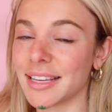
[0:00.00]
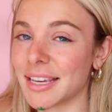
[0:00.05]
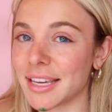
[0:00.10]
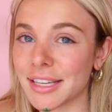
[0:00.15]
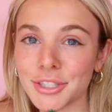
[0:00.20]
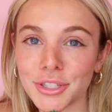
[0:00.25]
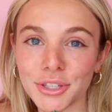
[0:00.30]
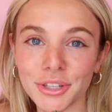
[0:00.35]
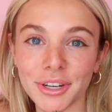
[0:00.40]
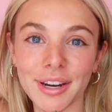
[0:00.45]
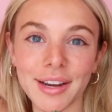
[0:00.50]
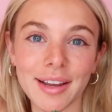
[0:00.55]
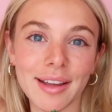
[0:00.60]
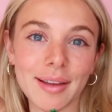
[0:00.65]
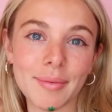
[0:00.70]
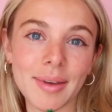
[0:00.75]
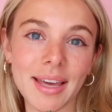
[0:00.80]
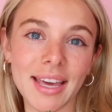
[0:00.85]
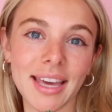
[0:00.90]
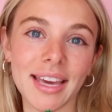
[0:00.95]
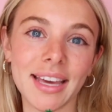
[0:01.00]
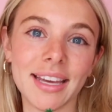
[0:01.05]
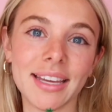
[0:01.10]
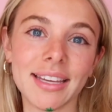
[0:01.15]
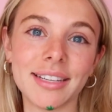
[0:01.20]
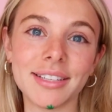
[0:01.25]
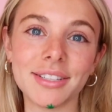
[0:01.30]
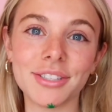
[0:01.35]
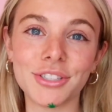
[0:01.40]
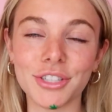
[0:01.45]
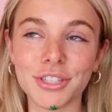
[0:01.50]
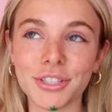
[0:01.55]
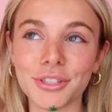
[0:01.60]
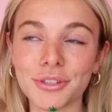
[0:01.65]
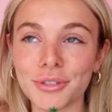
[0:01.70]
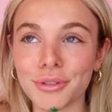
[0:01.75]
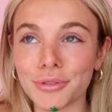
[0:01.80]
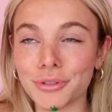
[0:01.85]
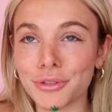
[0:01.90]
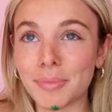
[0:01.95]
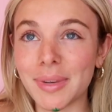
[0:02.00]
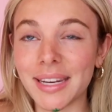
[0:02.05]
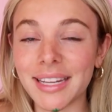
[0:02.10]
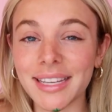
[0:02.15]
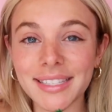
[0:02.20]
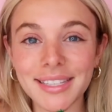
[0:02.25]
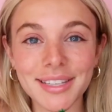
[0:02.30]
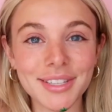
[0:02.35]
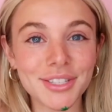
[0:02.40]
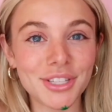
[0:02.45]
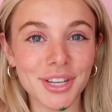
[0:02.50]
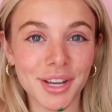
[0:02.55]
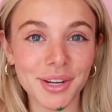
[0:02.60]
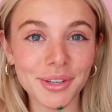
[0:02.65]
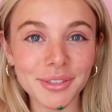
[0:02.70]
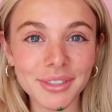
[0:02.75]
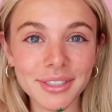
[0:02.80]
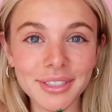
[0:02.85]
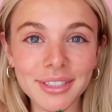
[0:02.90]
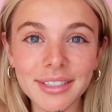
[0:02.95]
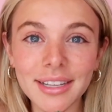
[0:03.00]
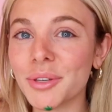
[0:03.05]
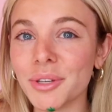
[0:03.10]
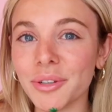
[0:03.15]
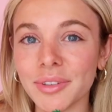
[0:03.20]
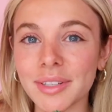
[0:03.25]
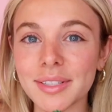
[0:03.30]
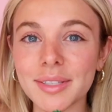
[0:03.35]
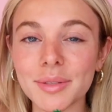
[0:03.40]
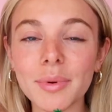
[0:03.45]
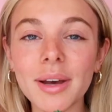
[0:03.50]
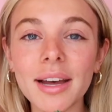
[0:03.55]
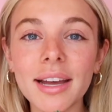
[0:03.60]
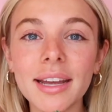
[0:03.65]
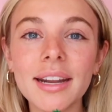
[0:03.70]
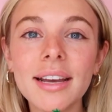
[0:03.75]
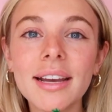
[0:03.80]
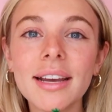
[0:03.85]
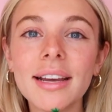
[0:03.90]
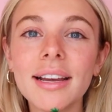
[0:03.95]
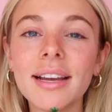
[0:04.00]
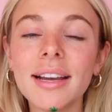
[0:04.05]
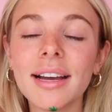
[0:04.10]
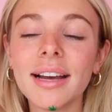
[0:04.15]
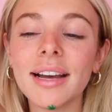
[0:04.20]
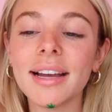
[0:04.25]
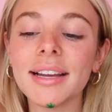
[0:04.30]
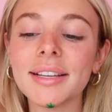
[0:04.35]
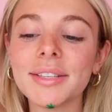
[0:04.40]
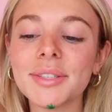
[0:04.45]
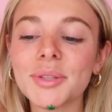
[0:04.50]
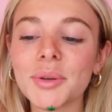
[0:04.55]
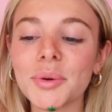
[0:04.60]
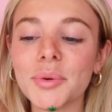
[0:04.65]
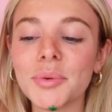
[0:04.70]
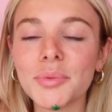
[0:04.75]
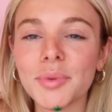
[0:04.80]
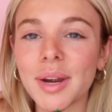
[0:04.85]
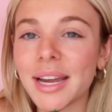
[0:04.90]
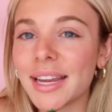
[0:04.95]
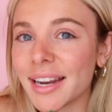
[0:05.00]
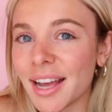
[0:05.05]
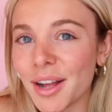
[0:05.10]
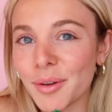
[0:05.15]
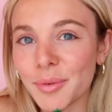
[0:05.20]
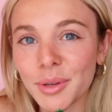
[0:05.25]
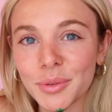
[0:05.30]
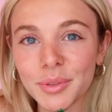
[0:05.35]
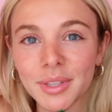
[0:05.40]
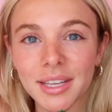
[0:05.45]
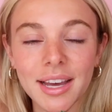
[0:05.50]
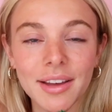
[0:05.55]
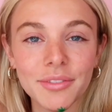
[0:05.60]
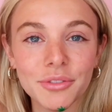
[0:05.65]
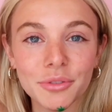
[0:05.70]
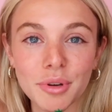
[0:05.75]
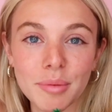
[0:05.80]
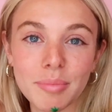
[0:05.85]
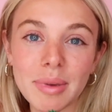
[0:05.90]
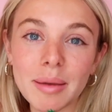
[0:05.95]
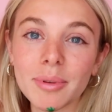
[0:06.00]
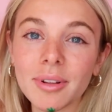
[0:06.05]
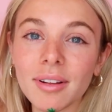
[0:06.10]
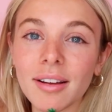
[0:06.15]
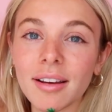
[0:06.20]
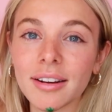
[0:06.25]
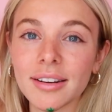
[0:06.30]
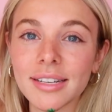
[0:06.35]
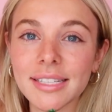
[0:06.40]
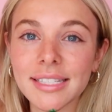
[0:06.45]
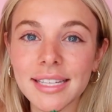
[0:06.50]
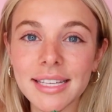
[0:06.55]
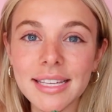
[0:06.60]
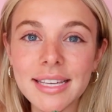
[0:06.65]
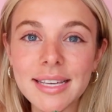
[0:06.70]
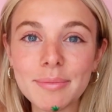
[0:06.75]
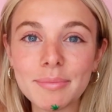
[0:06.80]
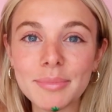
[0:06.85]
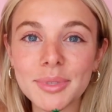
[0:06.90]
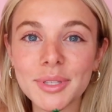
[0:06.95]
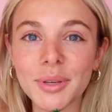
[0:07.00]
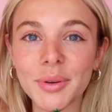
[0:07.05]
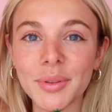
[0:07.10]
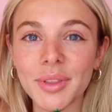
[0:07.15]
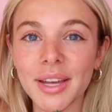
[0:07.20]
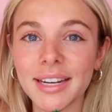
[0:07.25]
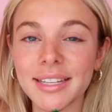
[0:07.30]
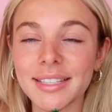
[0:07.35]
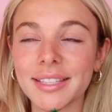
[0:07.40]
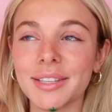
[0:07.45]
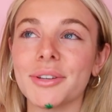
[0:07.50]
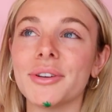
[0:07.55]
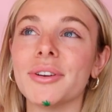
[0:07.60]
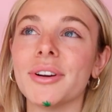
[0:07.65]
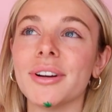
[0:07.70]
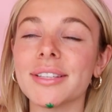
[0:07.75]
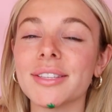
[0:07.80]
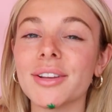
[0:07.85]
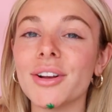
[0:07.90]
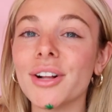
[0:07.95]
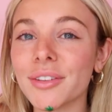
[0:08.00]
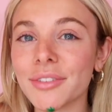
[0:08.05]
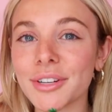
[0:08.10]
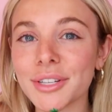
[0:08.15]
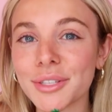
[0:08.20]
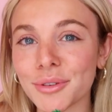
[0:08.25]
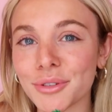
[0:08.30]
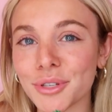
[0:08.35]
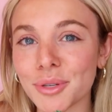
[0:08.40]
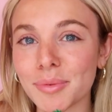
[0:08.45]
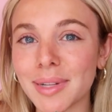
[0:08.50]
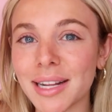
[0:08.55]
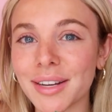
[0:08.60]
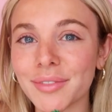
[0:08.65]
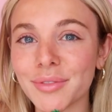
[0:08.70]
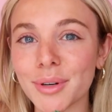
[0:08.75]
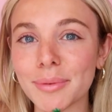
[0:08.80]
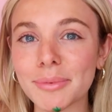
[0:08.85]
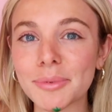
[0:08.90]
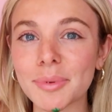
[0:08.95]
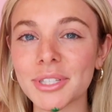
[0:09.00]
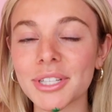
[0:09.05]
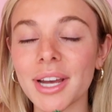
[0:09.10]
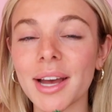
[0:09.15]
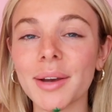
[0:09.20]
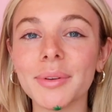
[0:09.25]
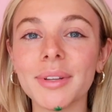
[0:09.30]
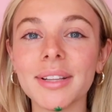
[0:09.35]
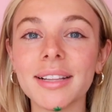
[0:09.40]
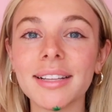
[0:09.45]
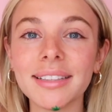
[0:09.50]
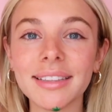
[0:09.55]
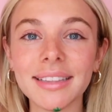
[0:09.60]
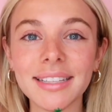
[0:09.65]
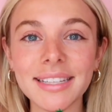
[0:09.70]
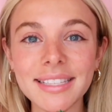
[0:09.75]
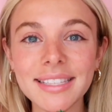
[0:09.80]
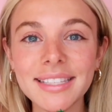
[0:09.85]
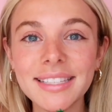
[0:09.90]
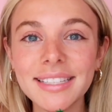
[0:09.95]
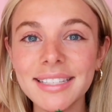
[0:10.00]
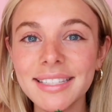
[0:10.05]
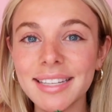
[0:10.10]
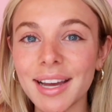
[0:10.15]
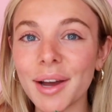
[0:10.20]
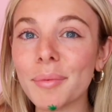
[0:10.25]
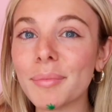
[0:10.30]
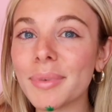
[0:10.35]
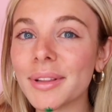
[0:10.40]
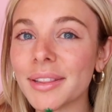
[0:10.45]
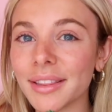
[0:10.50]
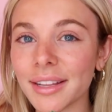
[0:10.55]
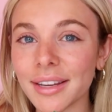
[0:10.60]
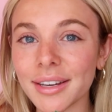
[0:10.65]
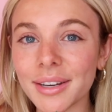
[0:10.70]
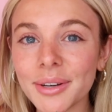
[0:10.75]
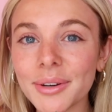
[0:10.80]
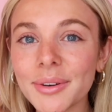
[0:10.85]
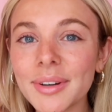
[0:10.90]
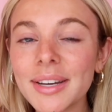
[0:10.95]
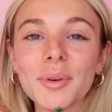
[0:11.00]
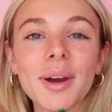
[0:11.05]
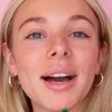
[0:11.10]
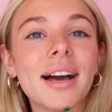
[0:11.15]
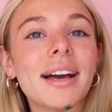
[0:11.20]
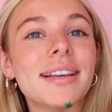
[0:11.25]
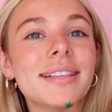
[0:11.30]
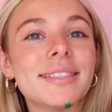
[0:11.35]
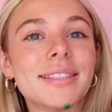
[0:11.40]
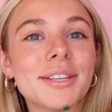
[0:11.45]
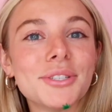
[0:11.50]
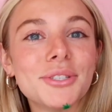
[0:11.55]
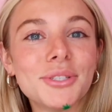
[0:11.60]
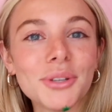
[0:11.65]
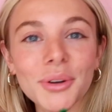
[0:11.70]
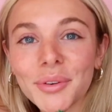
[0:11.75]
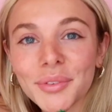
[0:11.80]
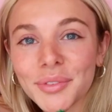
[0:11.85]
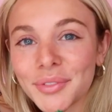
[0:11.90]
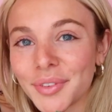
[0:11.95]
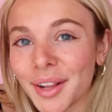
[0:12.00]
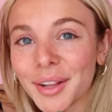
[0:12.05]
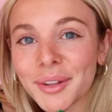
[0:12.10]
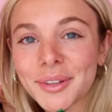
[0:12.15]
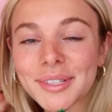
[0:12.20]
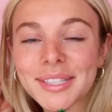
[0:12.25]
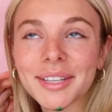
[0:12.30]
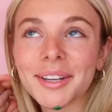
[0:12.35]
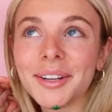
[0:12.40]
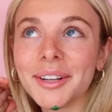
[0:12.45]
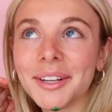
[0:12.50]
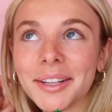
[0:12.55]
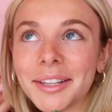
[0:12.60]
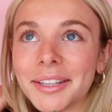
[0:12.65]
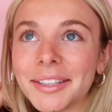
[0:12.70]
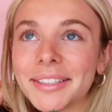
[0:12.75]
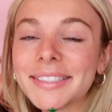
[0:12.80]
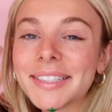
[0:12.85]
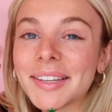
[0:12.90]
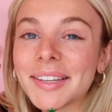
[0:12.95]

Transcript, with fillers: like Instagram and just your social medias in general, who runs what. Uh, so right now we only have three people on our team. So that is across all of our social platforms, which I will list down below. If you guys don't follow us at all,